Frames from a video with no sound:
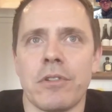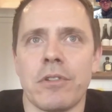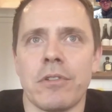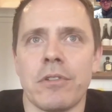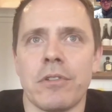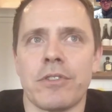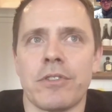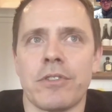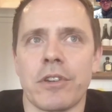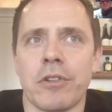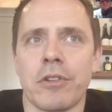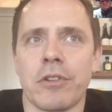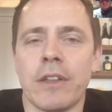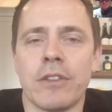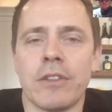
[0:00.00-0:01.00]
It's a
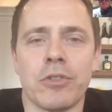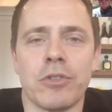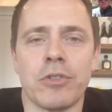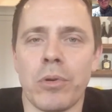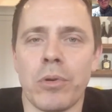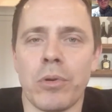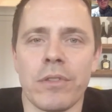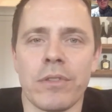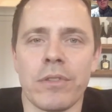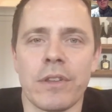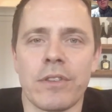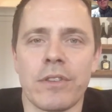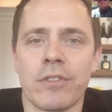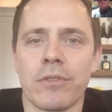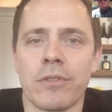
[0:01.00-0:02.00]
great tool
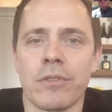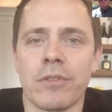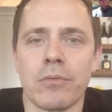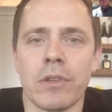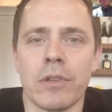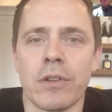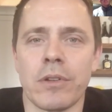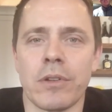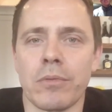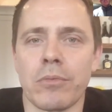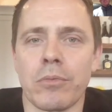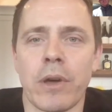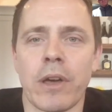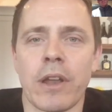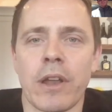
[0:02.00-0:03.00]
that's
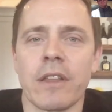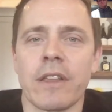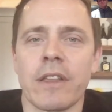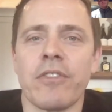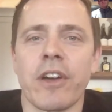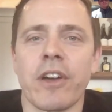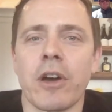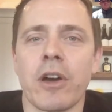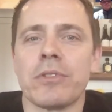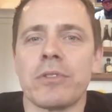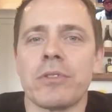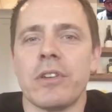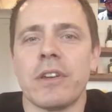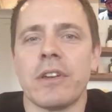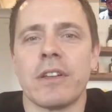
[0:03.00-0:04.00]
readily available
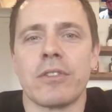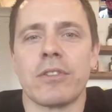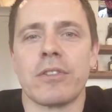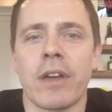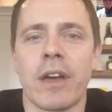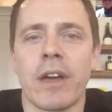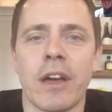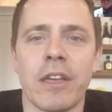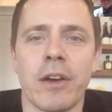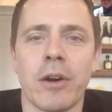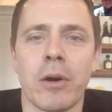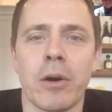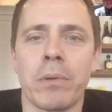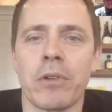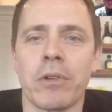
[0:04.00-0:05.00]
to you in terms of how you
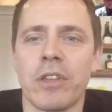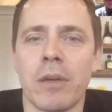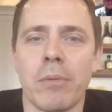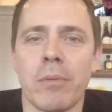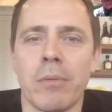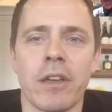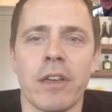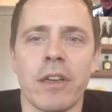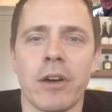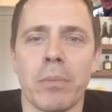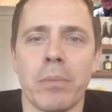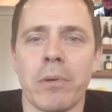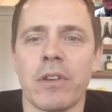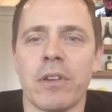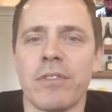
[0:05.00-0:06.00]
help your team or how you
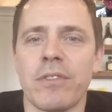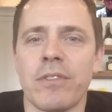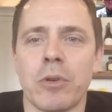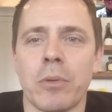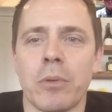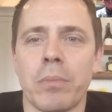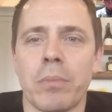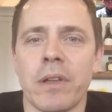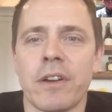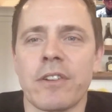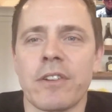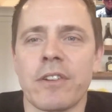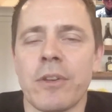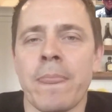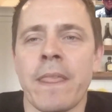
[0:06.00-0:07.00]
help your individual
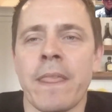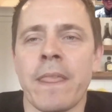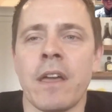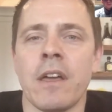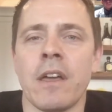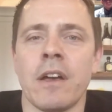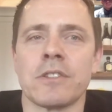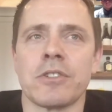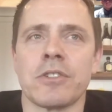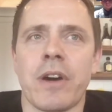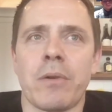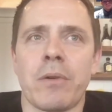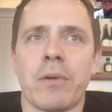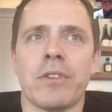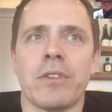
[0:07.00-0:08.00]
players. So
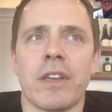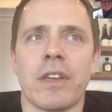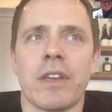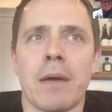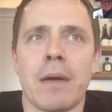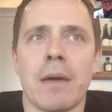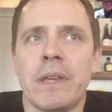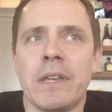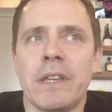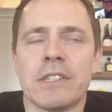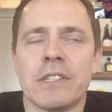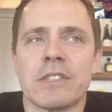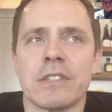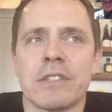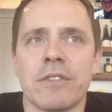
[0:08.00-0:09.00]
I would say that
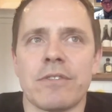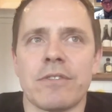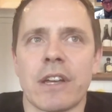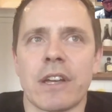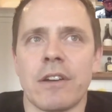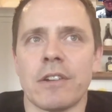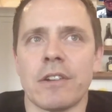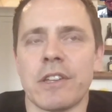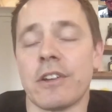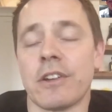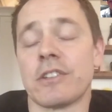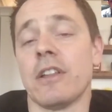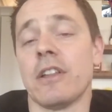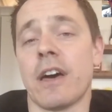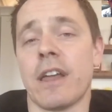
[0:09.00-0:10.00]
piece of technology,
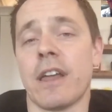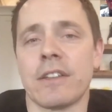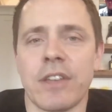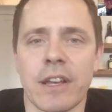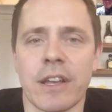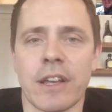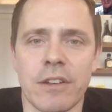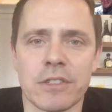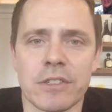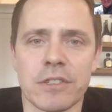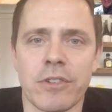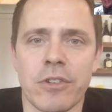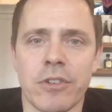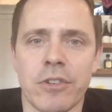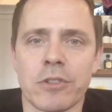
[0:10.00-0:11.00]
there's a lot of
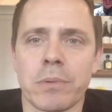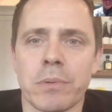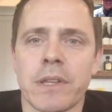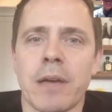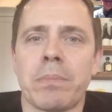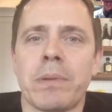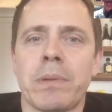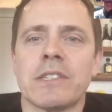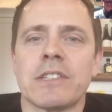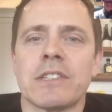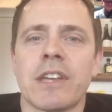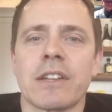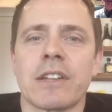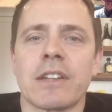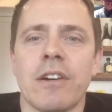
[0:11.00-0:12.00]
technology, of course, but that piece of
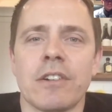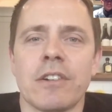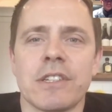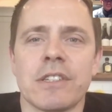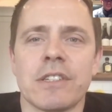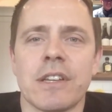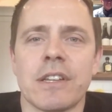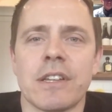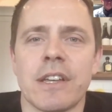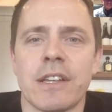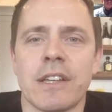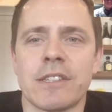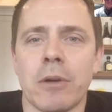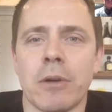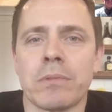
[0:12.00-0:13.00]
technology
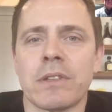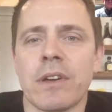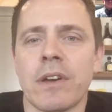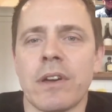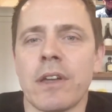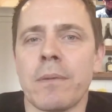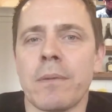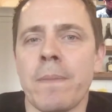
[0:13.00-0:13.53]
has helped a ton.